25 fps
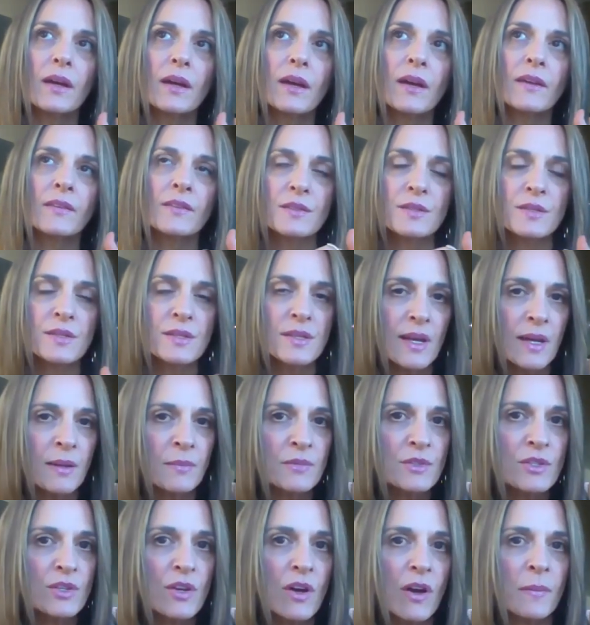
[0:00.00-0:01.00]
At the same
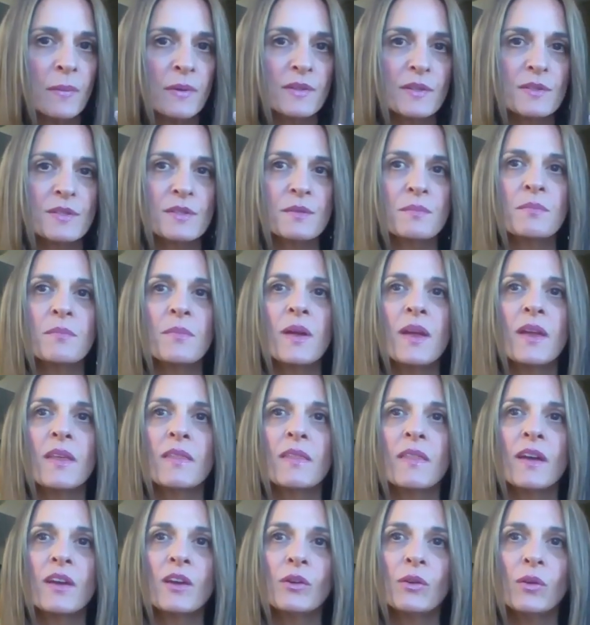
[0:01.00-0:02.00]
time, it doesn't mean
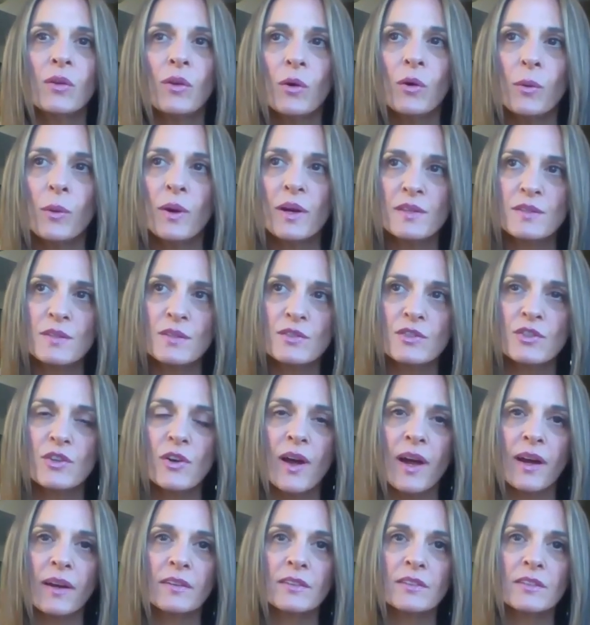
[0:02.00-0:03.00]
that you'll always
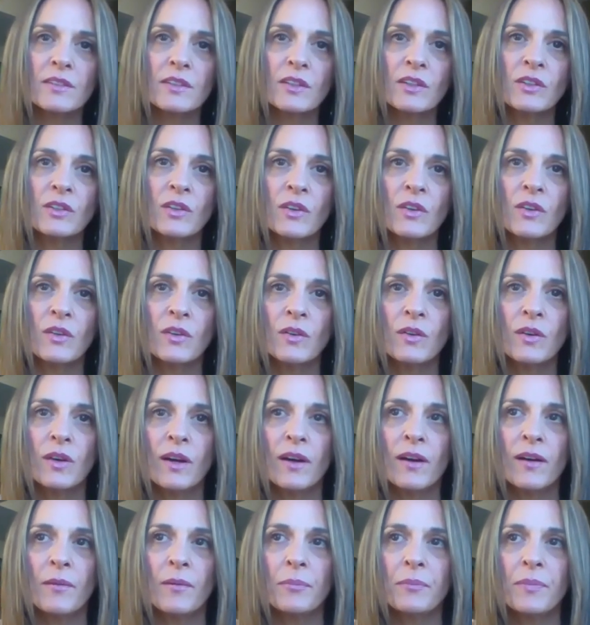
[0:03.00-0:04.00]
attract,
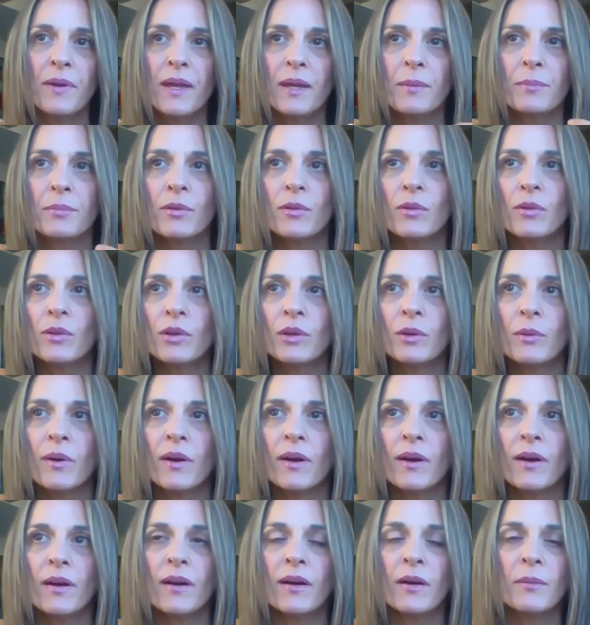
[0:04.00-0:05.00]
people who
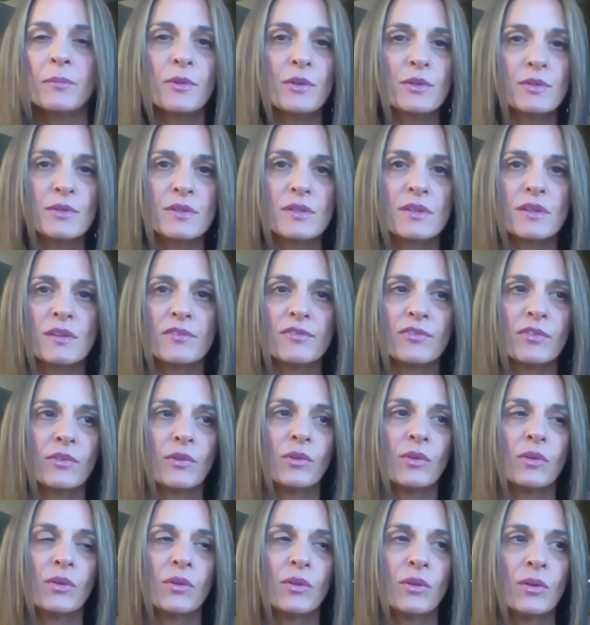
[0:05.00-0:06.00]
are abusive
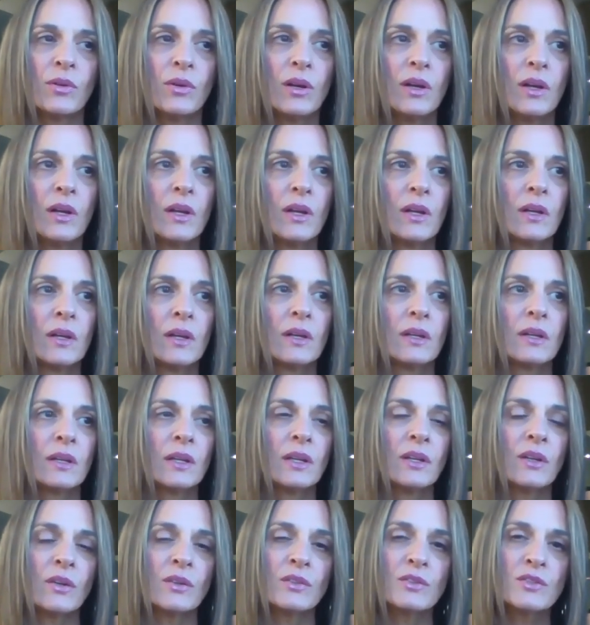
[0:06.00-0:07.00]
or,
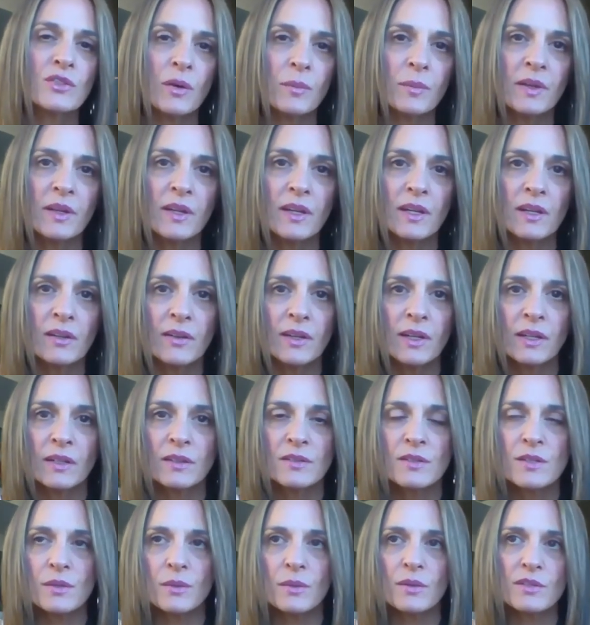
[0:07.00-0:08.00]
domineering
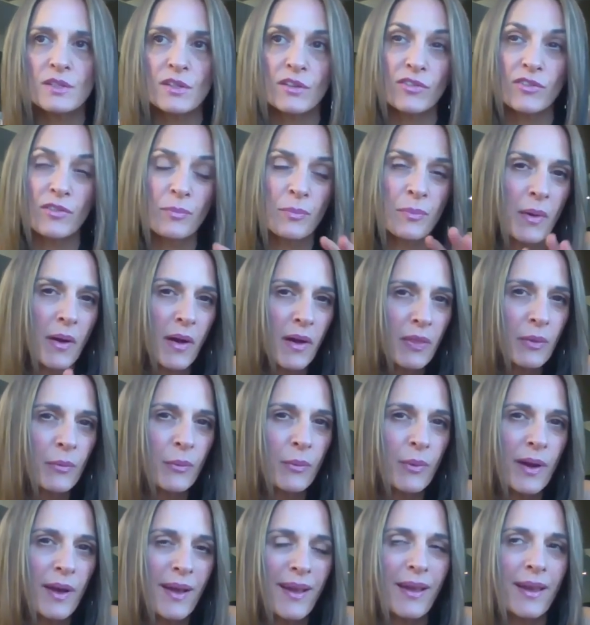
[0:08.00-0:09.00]
and so on and so forth. By the
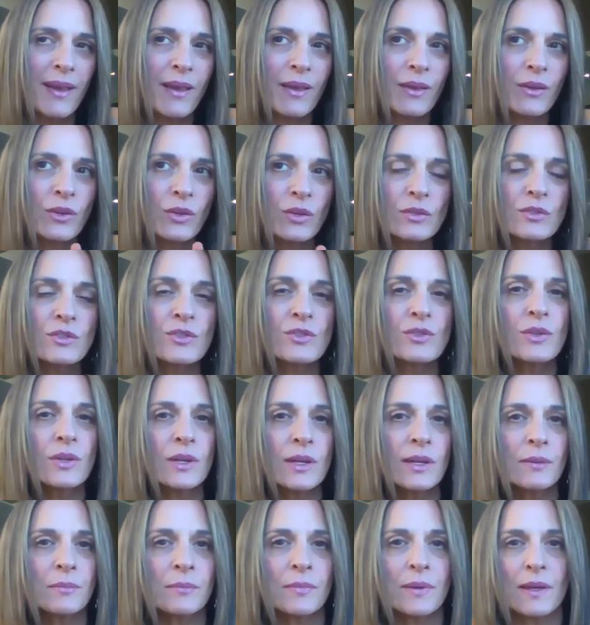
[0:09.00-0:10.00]
way, you too
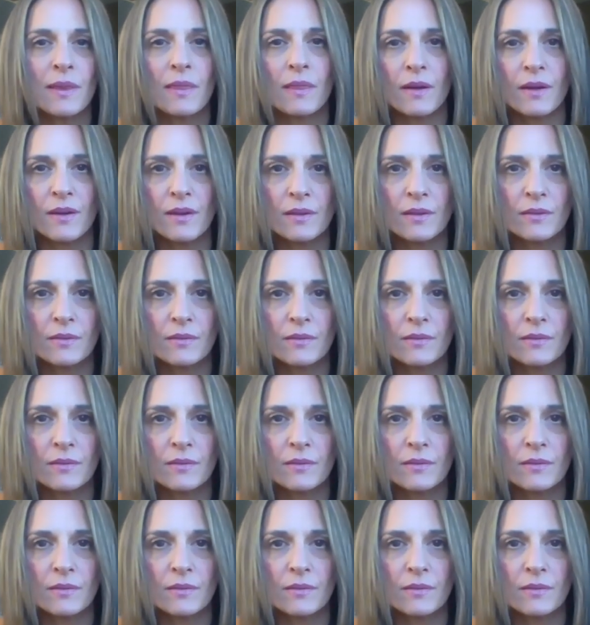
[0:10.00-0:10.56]
can be that.